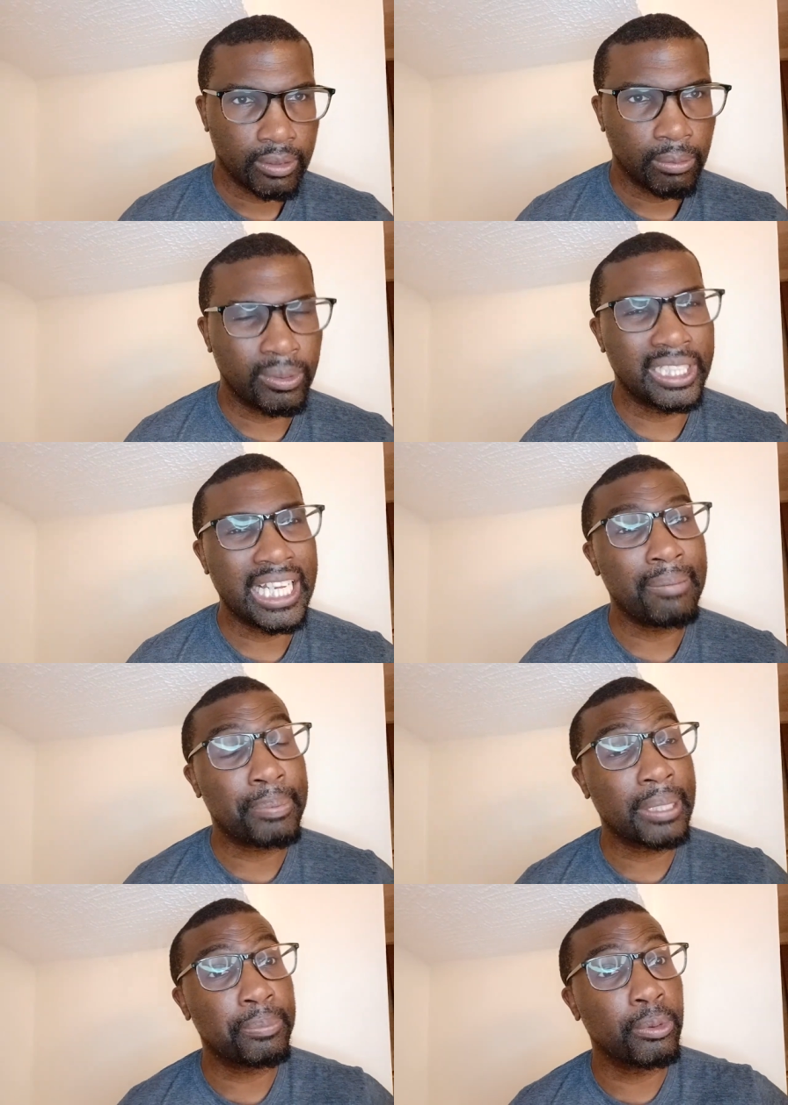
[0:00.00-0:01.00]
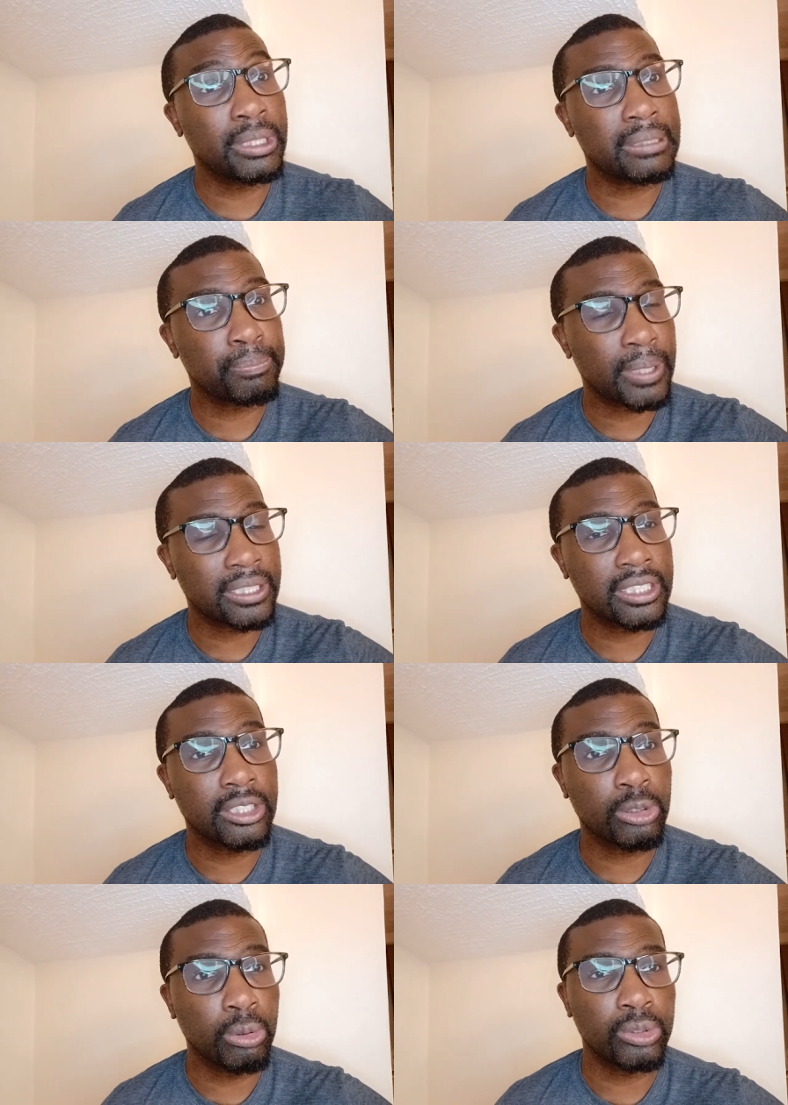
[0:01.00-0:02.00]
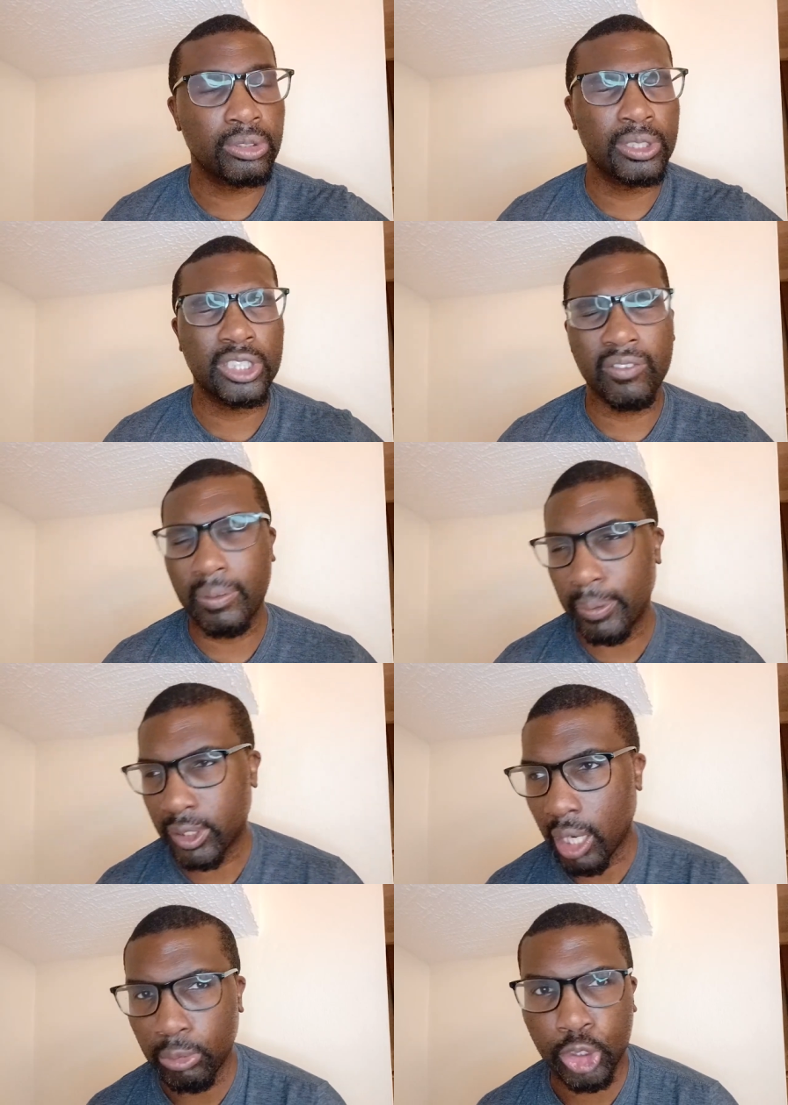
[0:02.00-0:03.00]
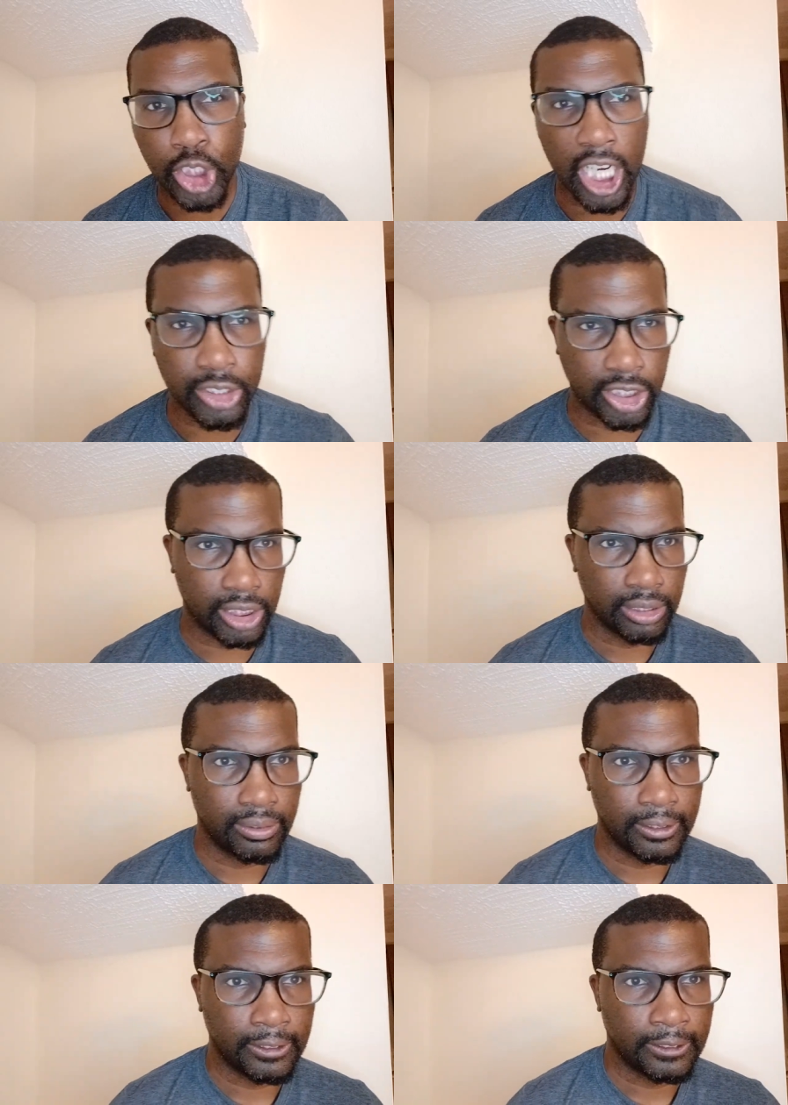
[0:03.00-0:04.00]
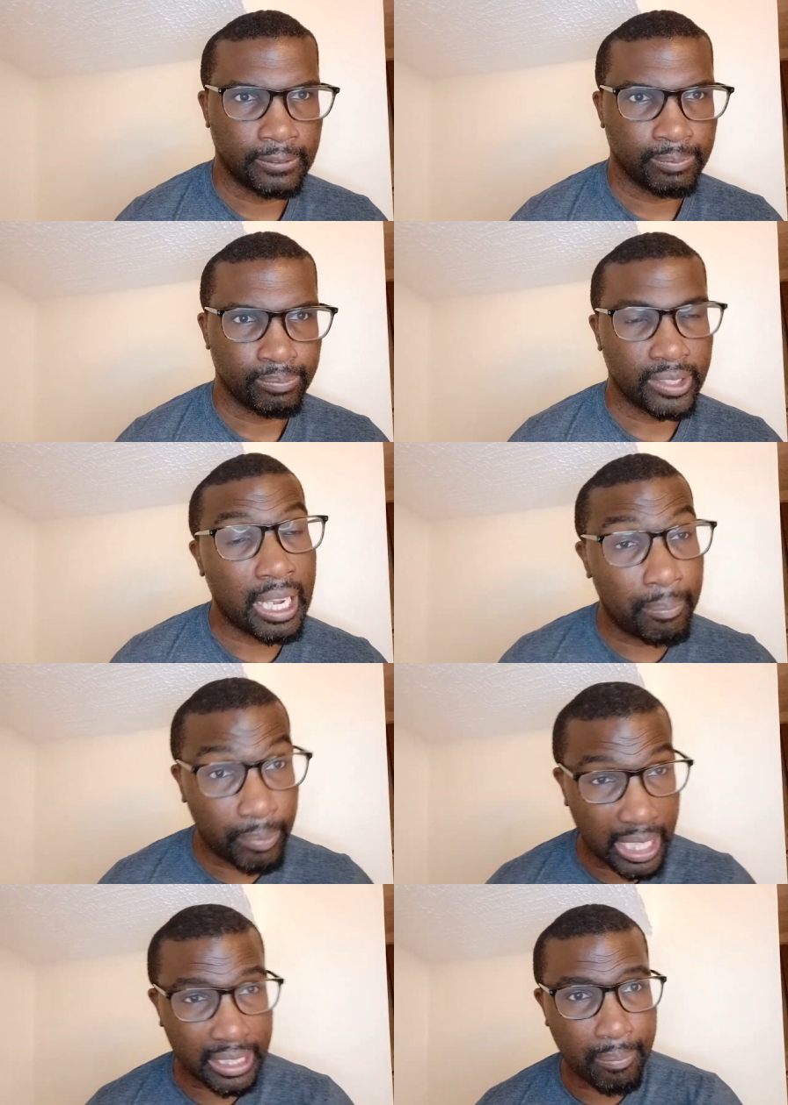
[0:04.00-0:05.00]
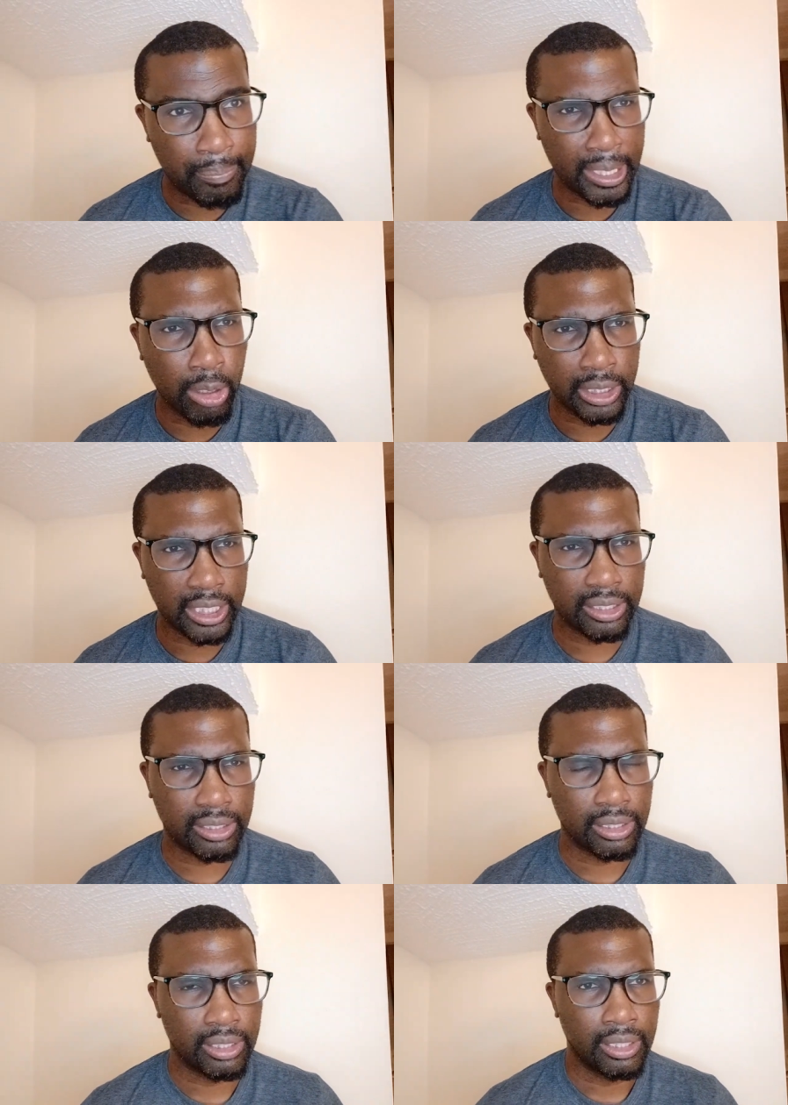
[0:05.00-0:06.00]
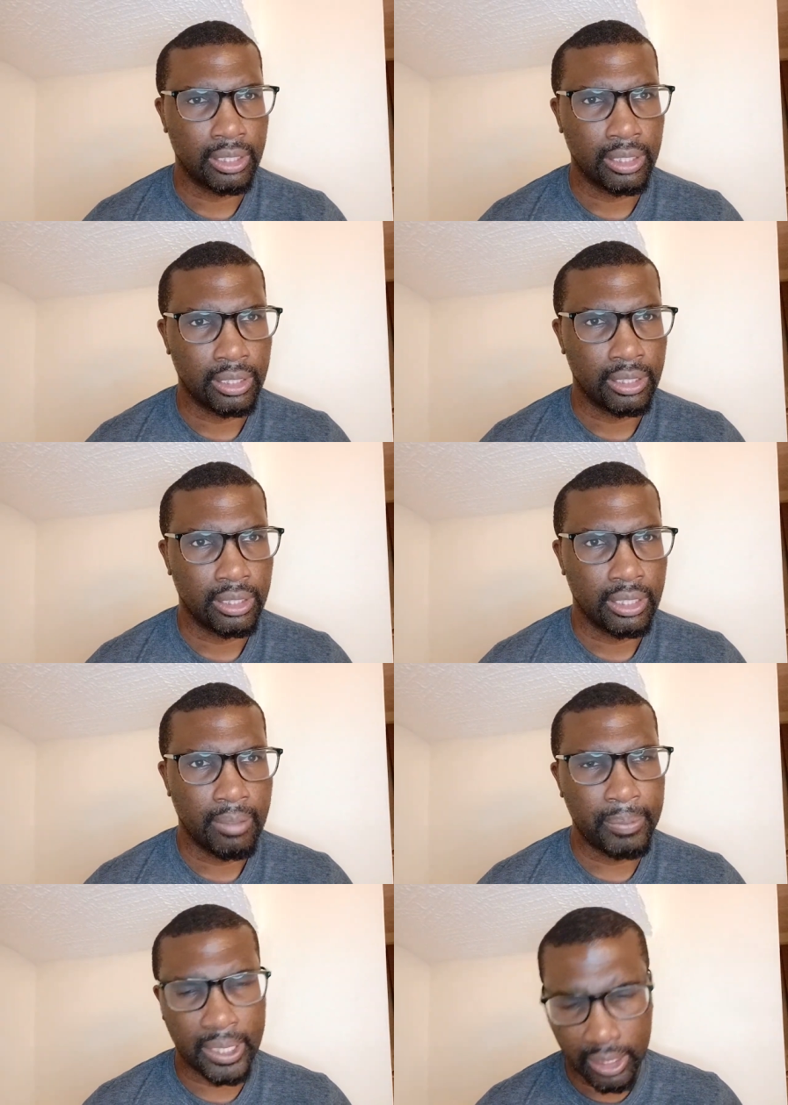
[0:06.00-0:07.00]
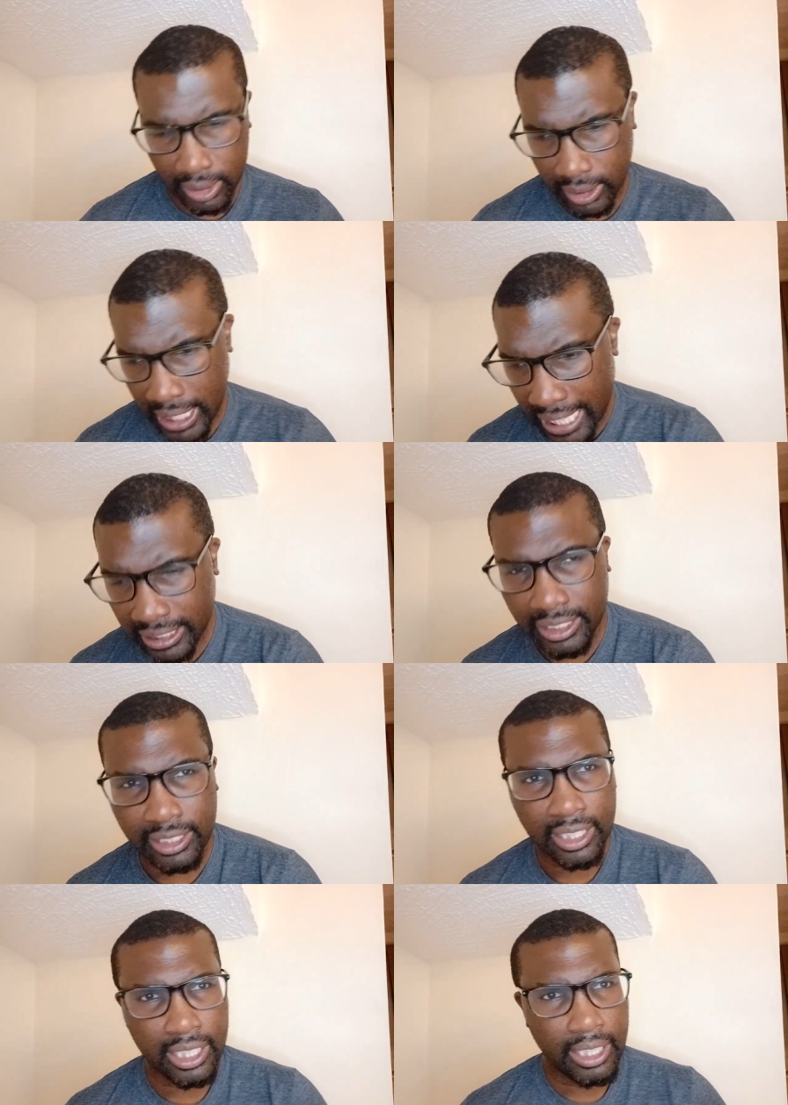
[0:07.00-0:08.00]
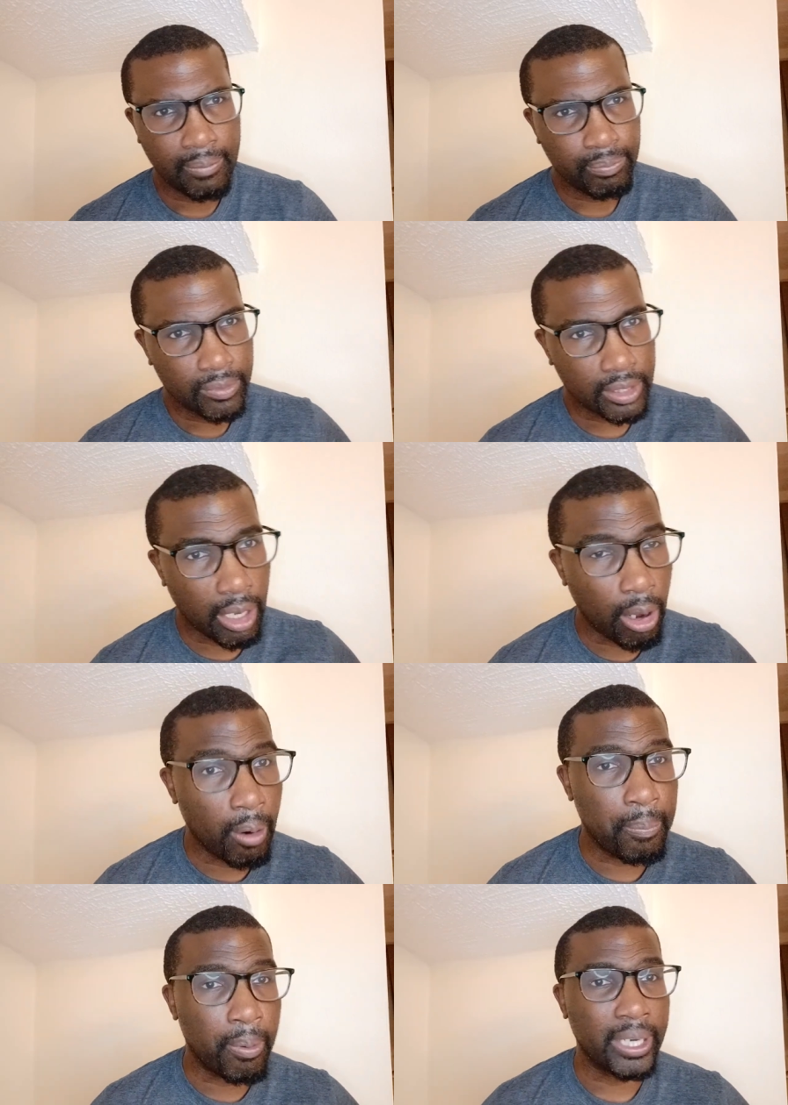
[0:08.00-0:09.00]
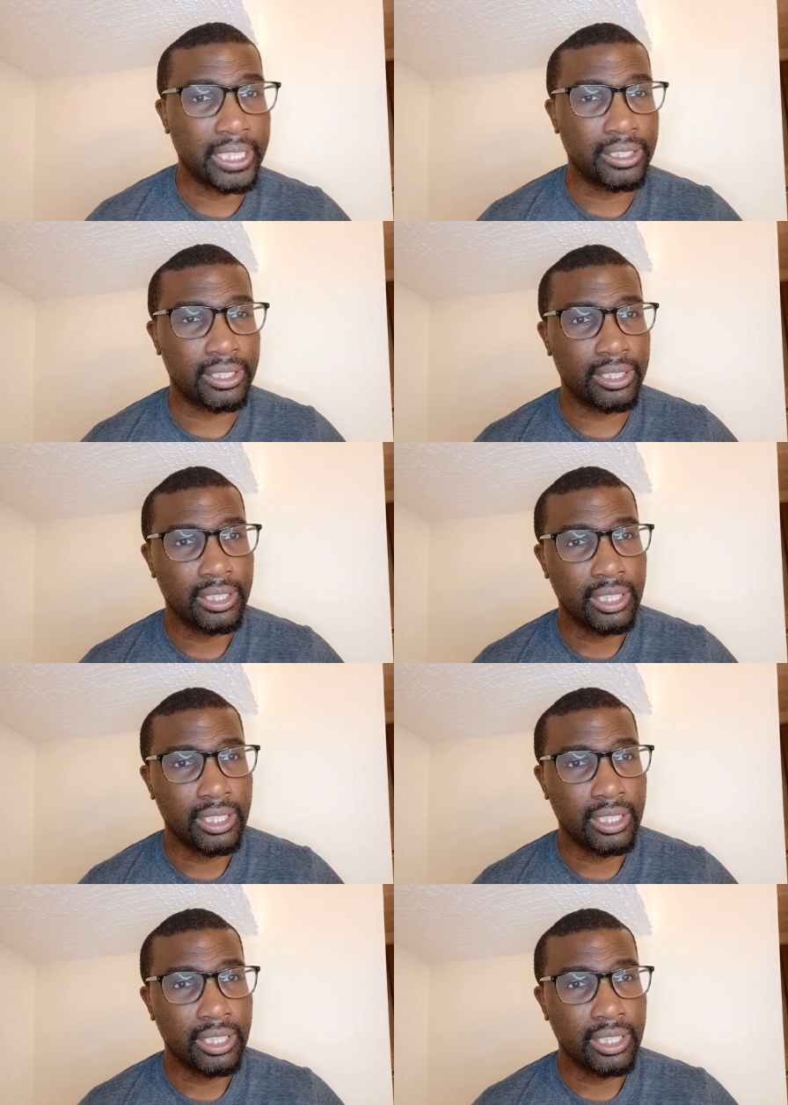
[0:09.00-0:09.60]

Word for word: we let people express and talk to each other, but don't judge and let them be honest. Because that's the whole point